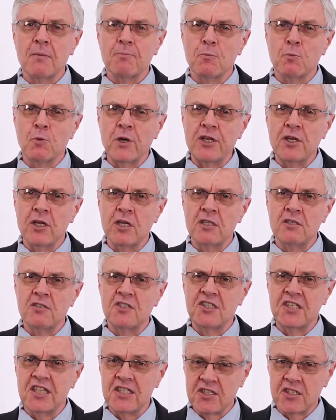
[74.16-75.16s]
We need
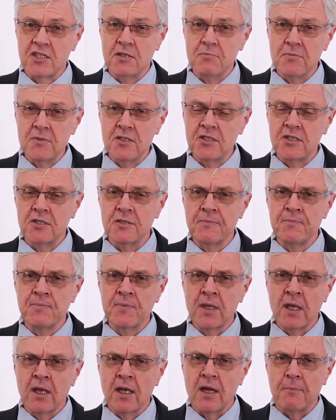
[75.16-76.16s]
systems
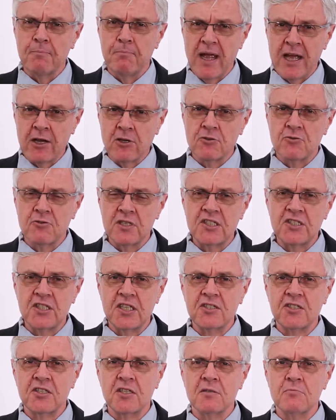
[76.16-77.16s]
and boundary
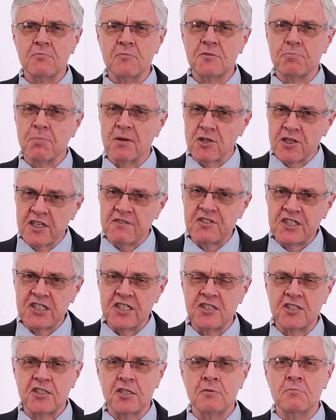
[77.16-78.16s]
systems, belief
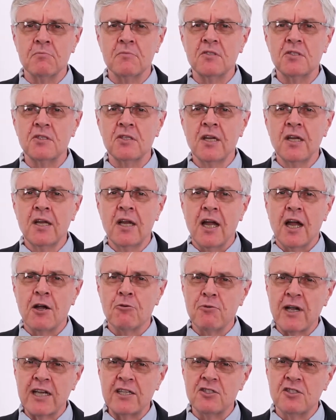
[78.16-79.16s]
systems,
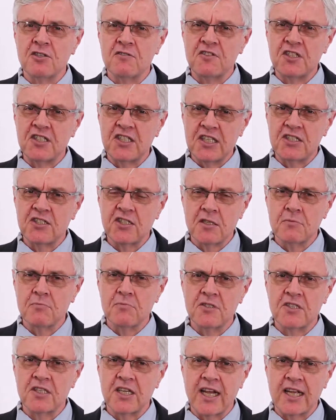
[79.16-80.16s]
a range of
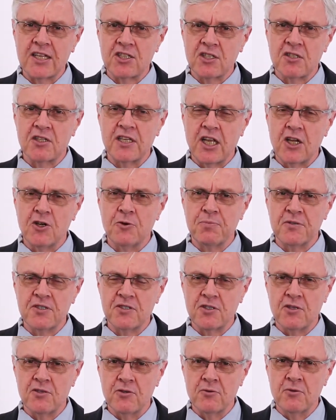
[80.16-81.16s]
systems that actually help
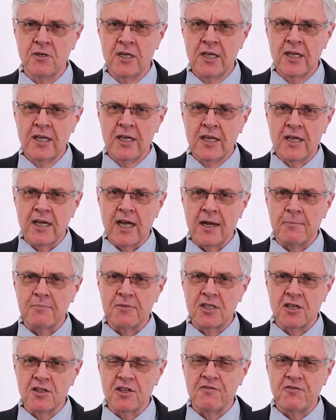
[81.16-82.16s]
us to
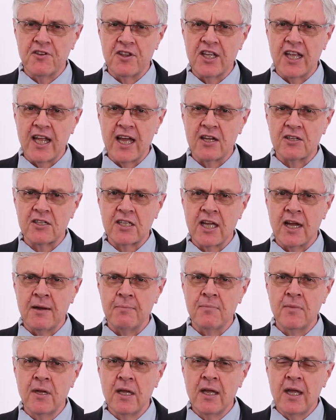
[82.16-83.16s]
deliver the
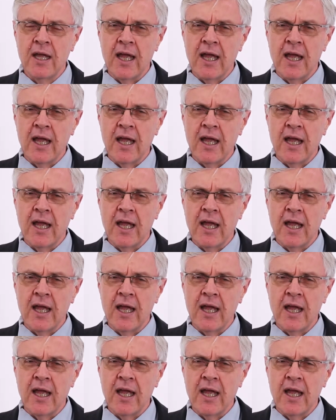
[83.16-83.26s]
outcome.